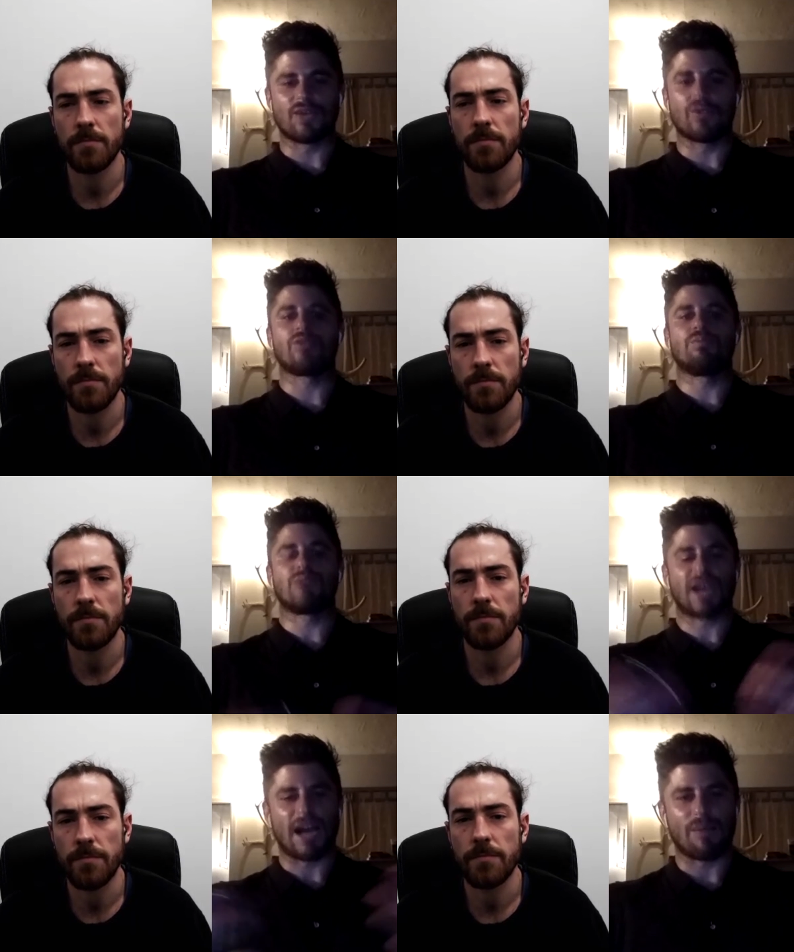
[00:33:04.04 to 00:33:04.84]
Speaker 1: with and
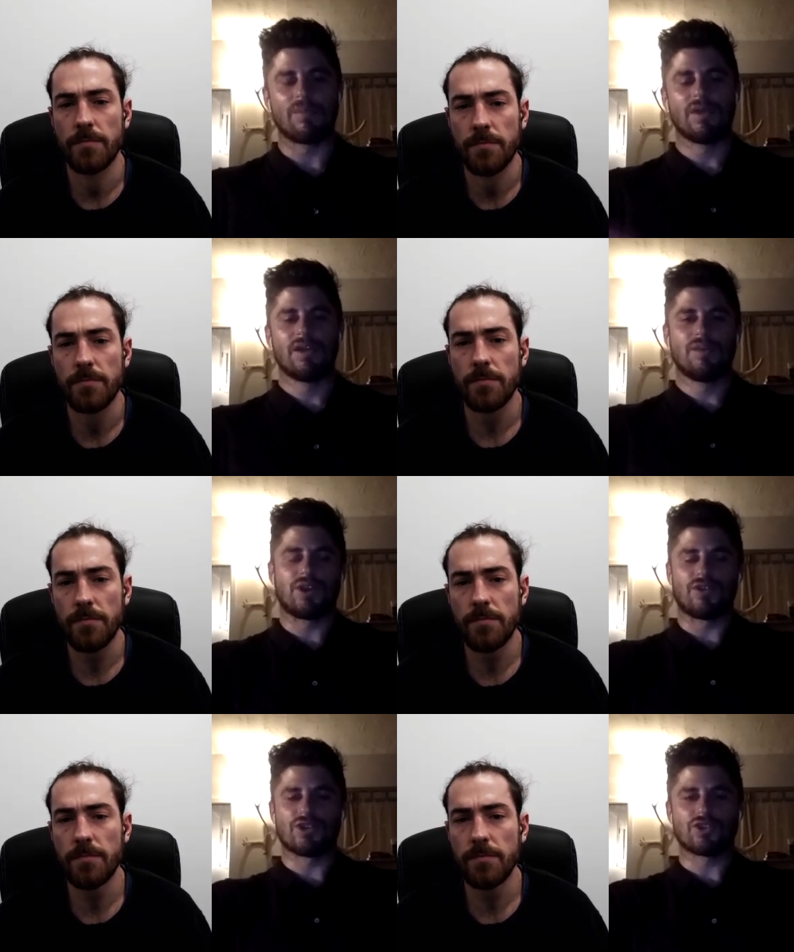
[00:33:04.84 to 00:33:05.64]
become
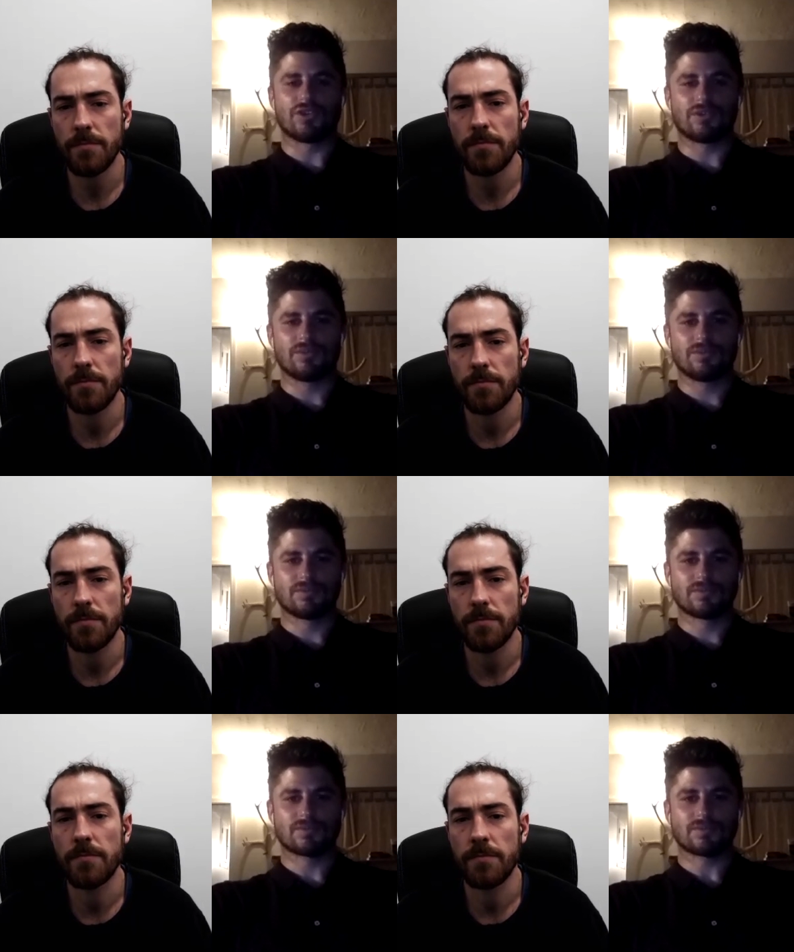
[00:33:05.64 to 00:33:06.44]
bigger issues
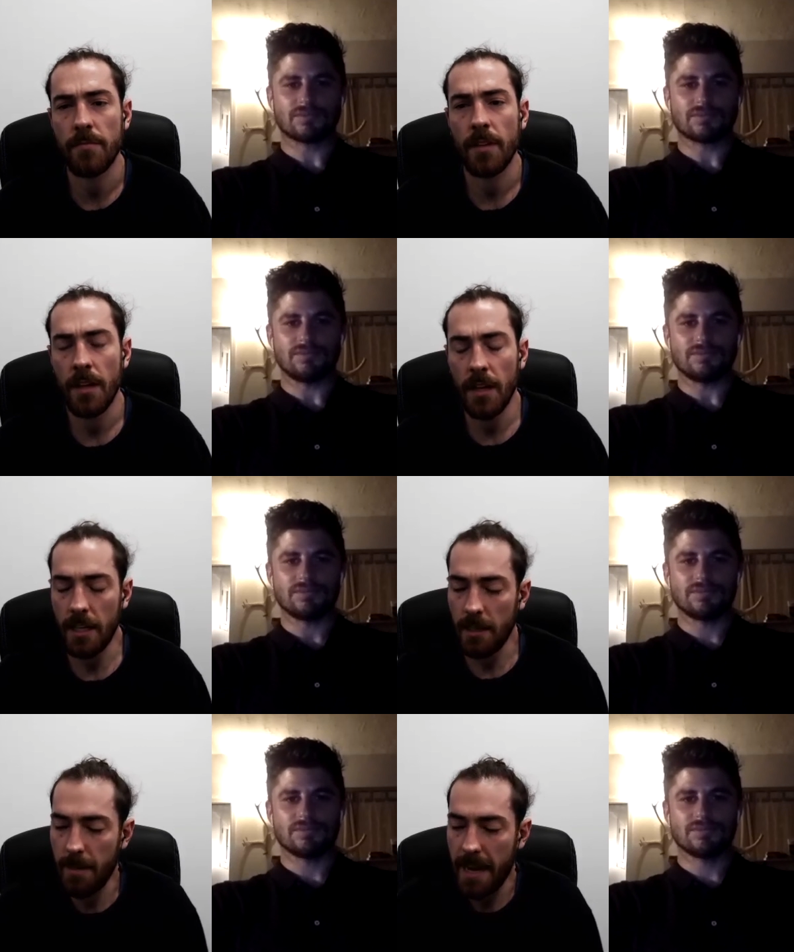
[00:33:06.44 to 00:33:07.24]

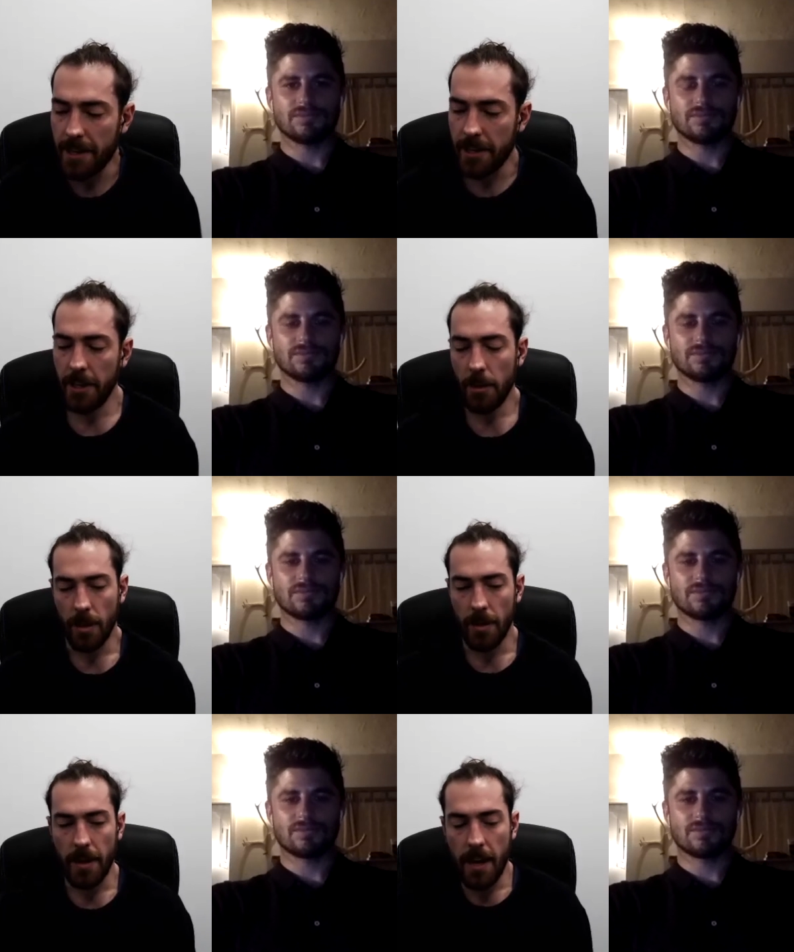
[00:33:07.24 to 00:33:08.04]
Speaker 2: Man, you know
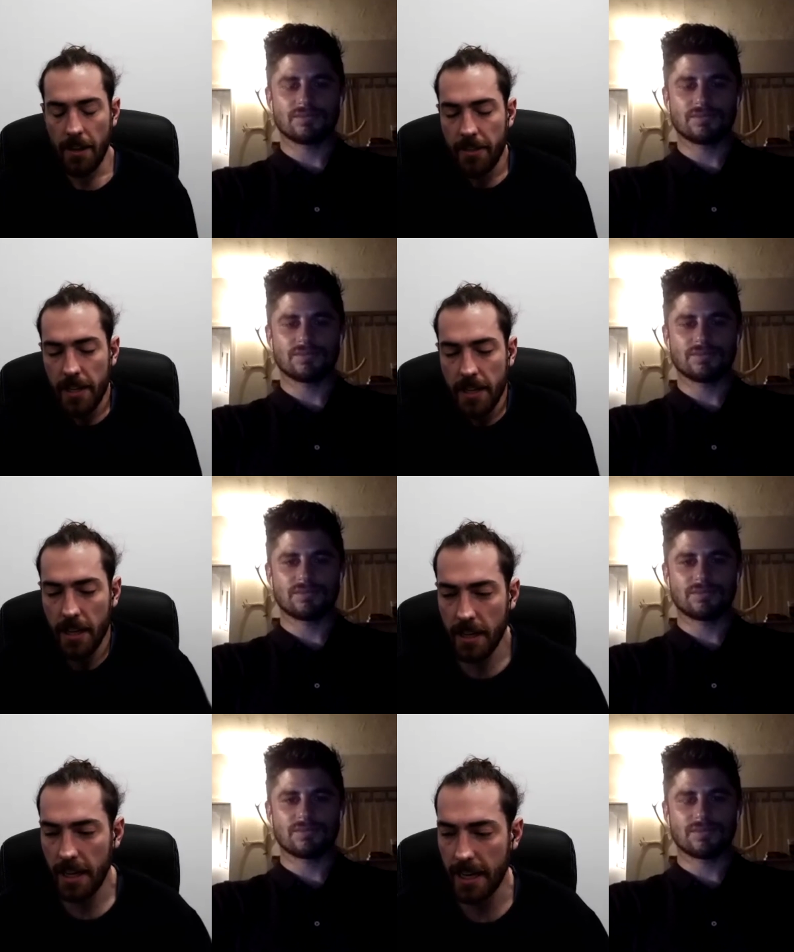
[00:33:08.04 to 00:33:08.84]
what? I, I think
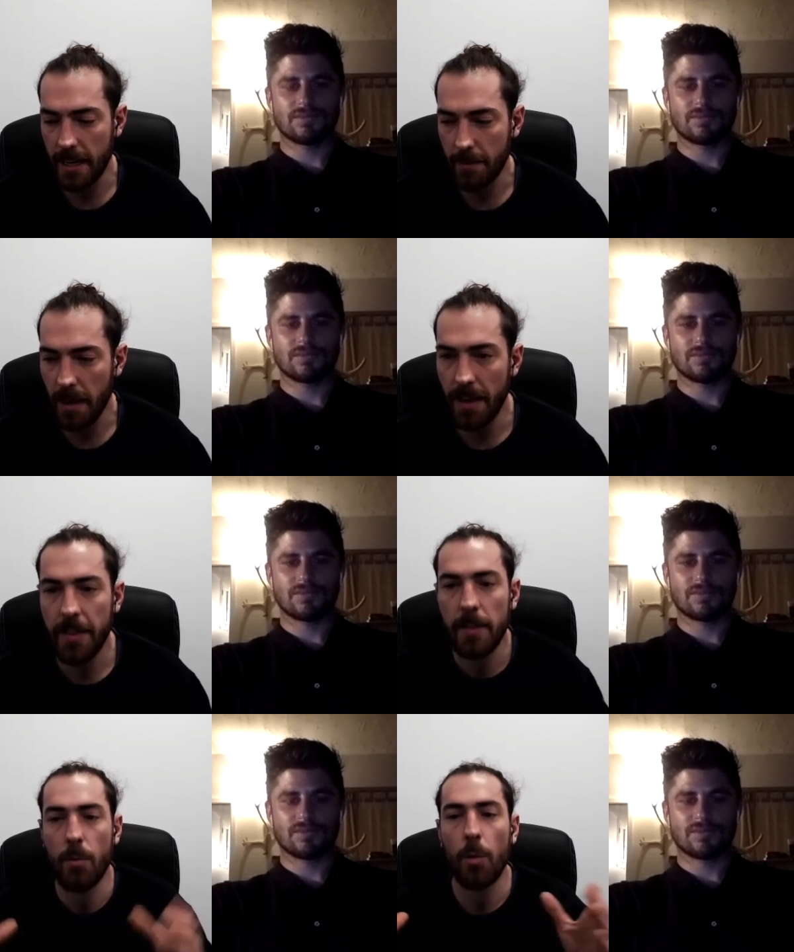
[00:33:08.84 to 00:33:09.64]
um, I
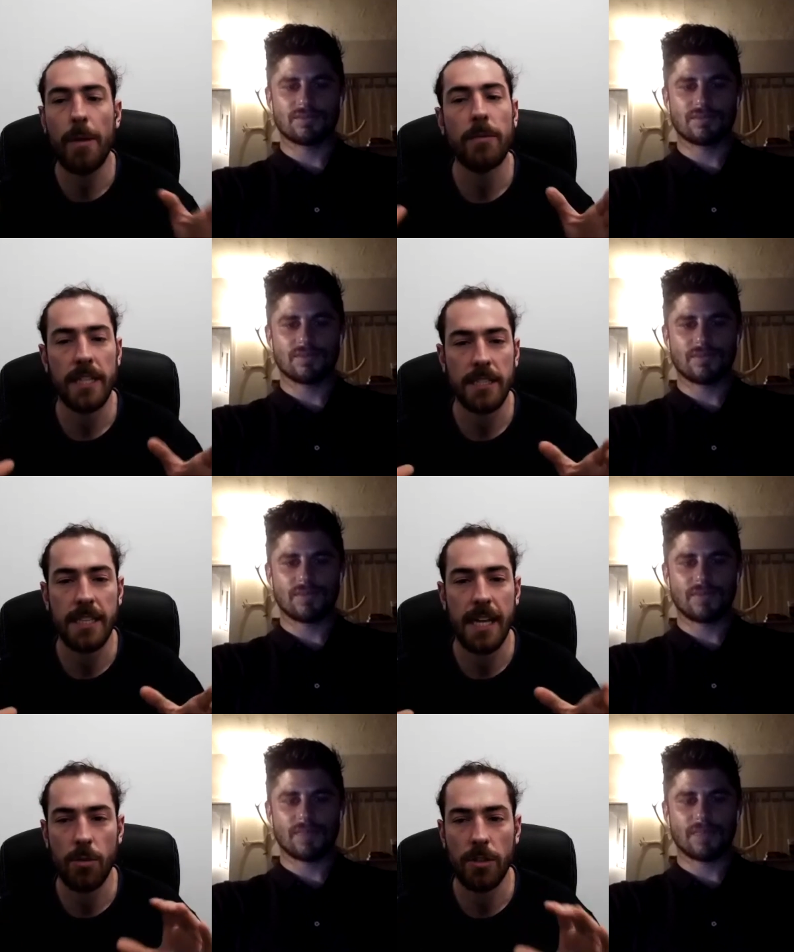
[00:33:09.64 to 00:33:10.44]
think more people need to
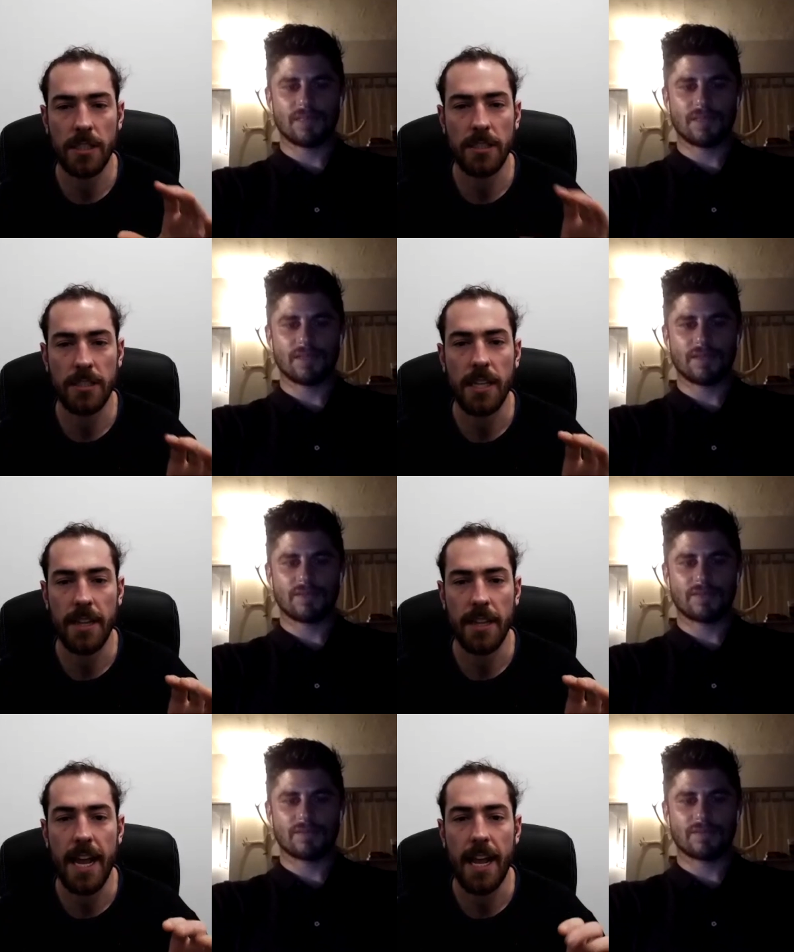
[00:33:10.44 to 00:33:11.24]
say what you just said
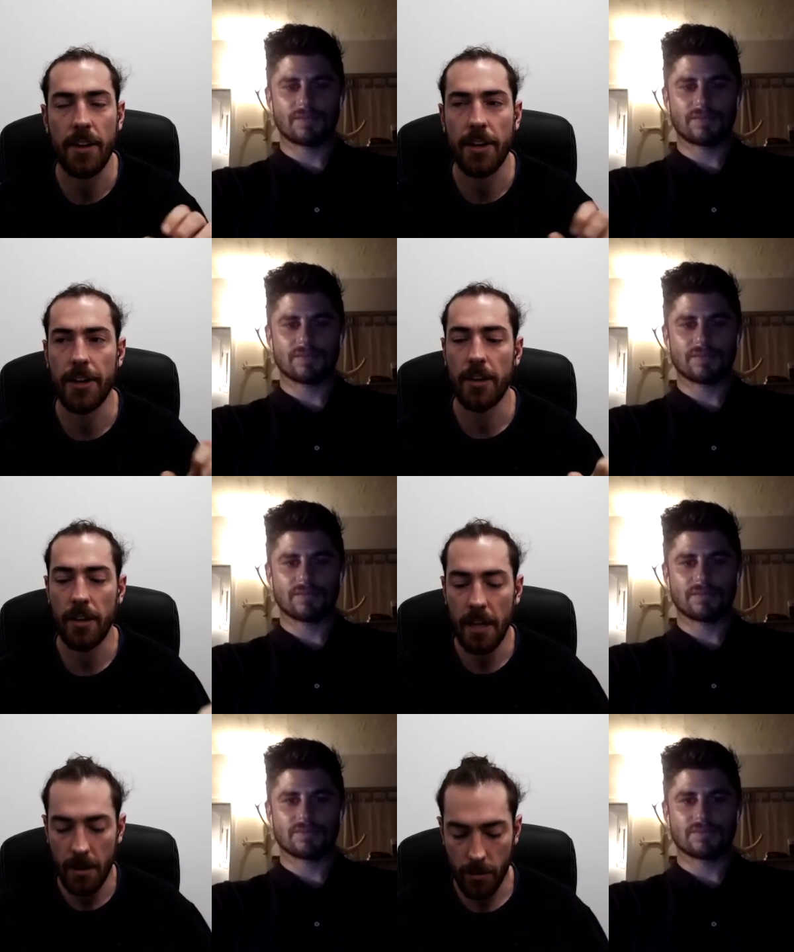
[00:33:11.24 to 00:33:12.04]
there. You know,
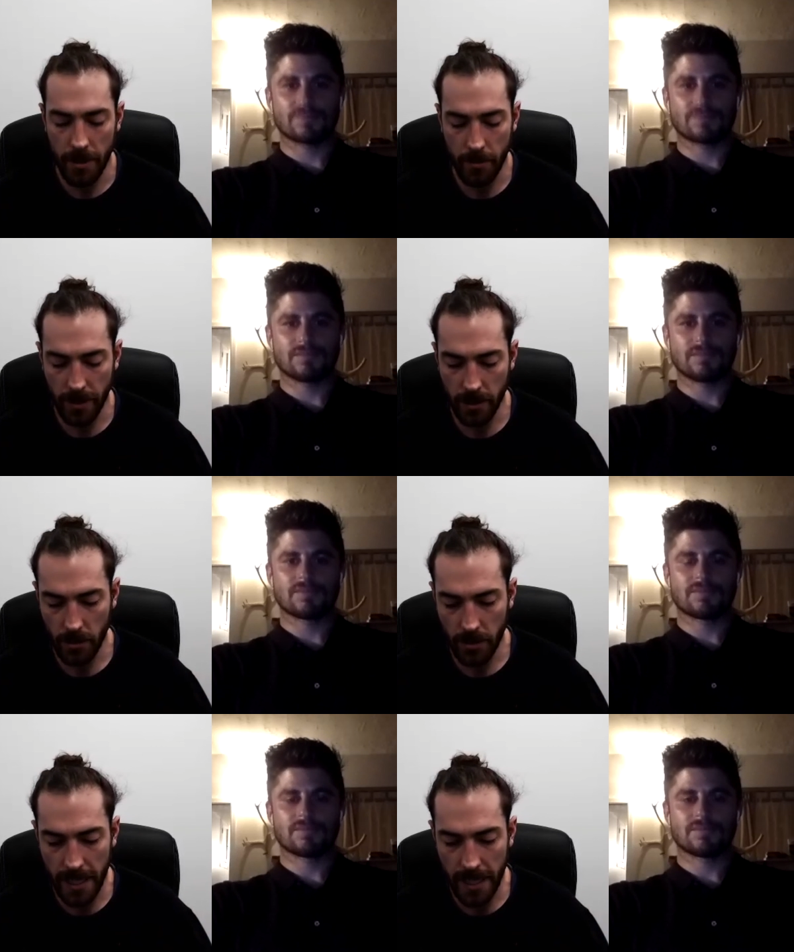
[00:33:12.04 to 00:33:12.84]
we we look